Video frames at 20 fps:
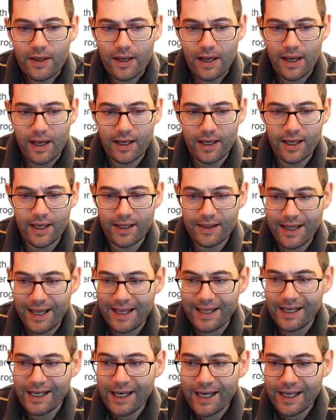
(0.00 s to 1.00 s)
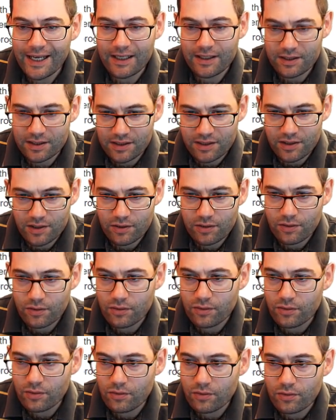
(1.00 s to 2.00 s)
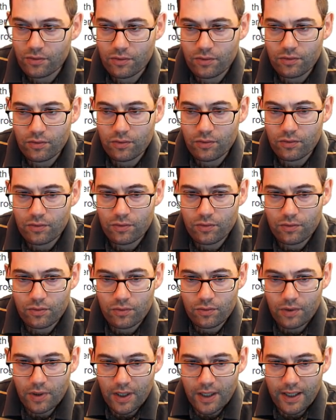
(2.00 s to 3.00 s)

That links to